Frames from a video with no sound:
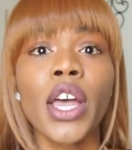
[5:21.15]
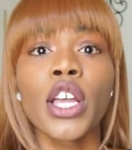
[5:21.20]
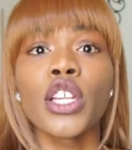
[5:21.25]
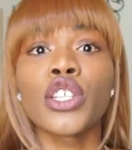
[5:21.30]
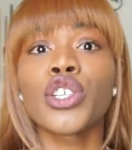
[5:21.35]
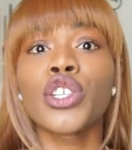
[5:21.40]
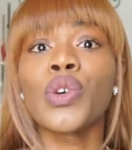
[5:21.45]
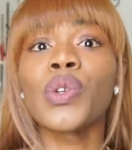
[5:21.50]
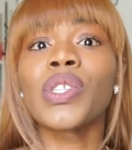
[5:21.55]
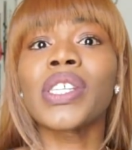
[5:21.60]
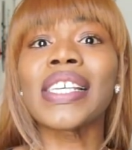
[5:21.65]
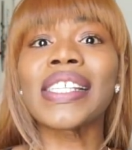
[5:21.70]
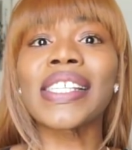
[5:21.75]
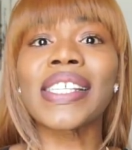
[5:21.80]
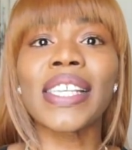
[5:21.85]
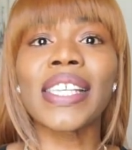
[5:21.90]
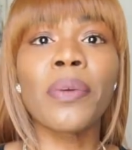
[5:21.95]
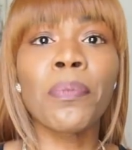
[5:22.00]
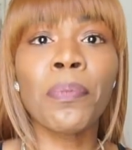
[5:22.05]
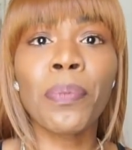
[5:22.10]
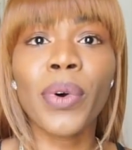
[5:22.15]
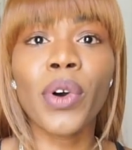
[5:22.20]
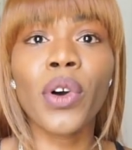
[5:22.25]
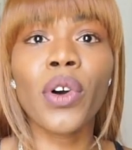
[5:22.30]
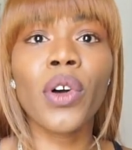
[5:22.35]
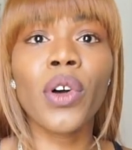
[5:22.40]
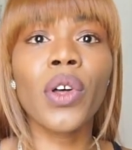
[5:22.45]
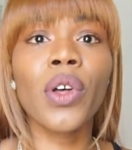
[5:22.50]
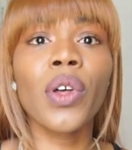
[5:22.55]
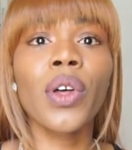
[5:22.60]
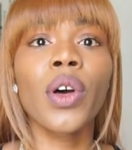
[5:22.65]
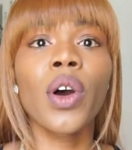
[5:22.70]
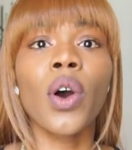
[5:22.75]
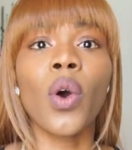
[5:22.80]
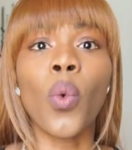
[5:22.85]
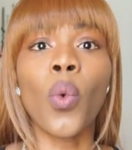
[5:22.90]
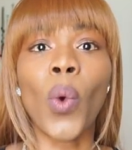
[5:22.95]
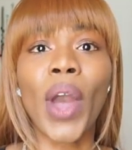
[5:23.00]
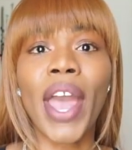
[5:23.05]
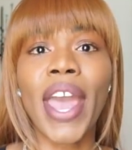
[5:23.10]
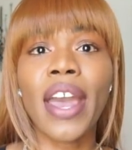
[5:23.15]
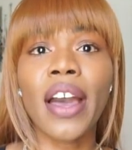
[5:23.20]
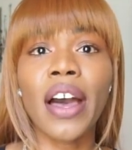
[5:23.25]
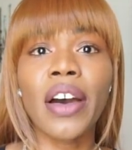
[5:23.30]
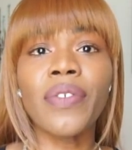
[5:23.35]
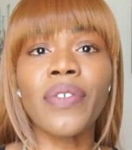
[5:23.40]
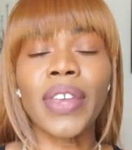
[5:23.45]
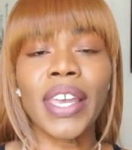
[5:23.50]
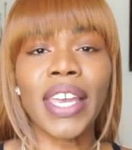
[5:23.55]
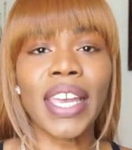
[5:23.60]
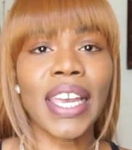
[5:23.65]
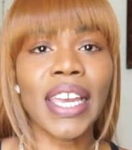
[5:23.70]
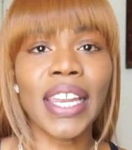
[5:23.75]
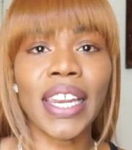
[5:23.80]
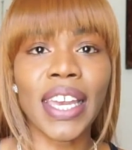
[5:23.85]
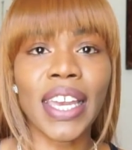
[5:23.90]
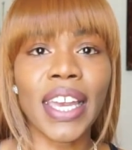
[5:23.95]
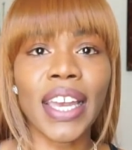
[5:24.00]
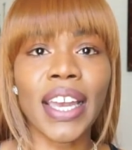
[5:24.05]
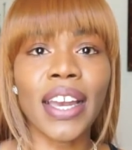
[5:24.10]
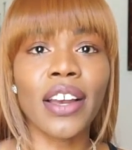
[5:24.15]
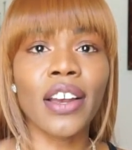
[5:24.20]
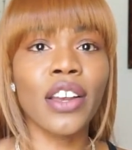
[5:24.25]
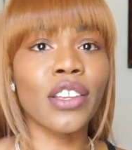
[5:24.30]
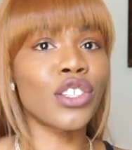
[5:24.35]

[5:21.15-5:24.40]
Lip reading: Choose a simple way of eating.